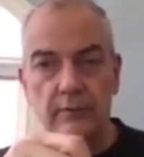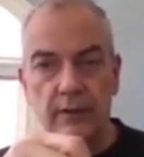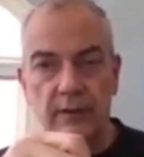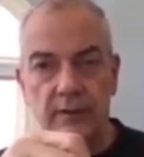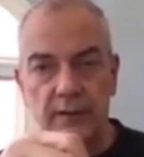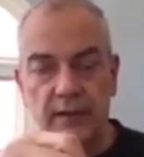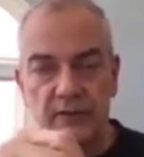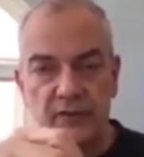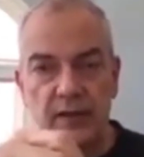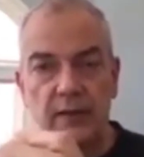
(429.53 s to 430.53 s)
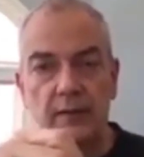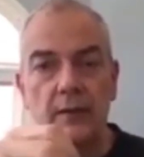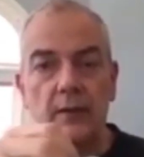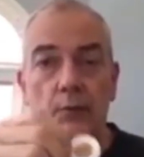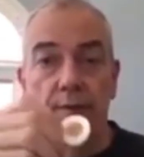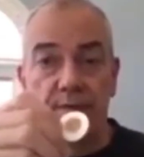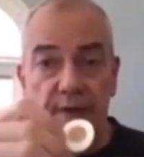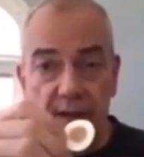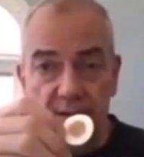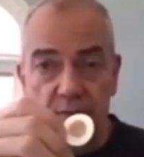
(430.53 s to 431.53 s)
again the next day. With the
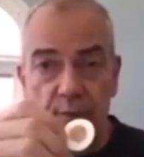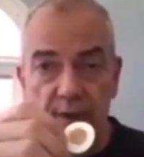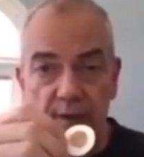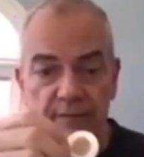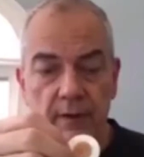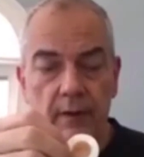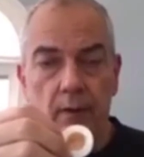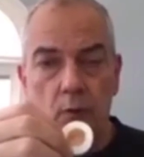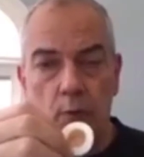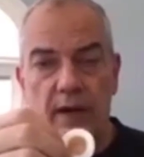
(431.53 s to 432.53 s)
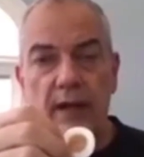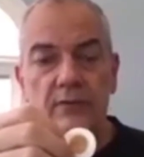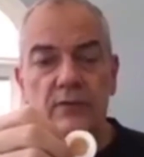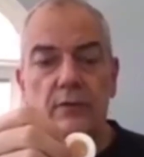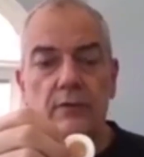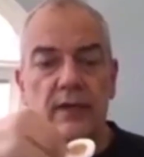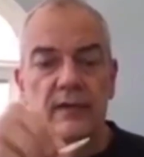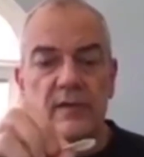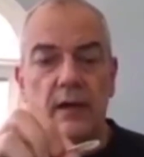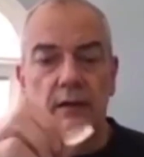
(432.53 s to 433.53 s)
ICEWAVE, what I do
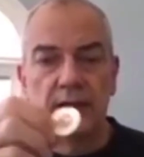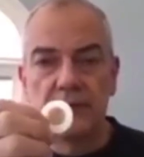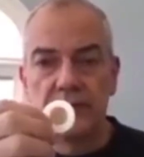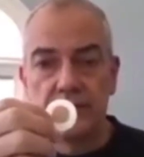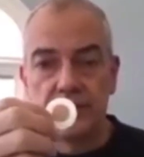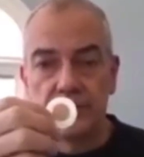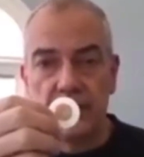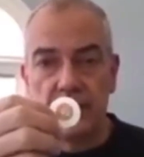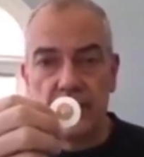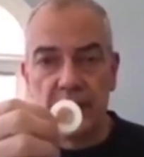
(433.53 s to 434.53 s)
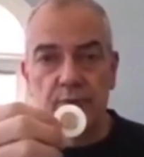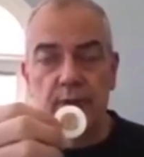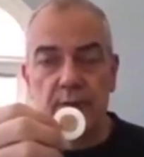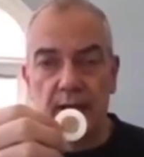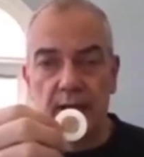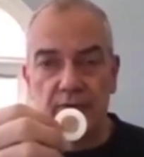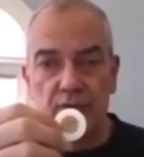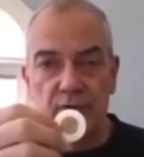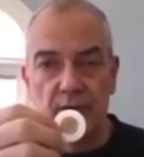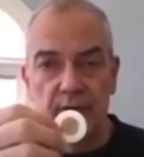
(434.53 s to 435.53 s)
is I'll leave the ICEWAVE
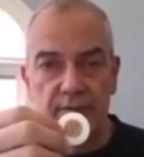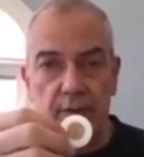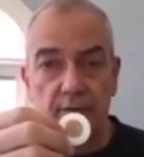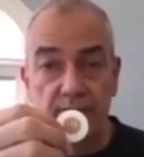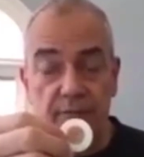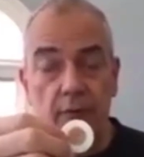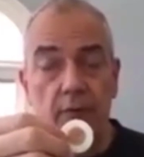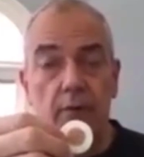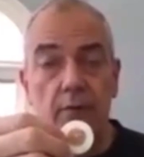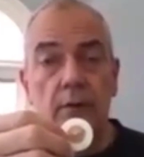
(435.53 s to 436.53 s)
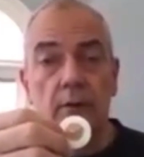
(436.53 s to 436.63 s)
patches on for a full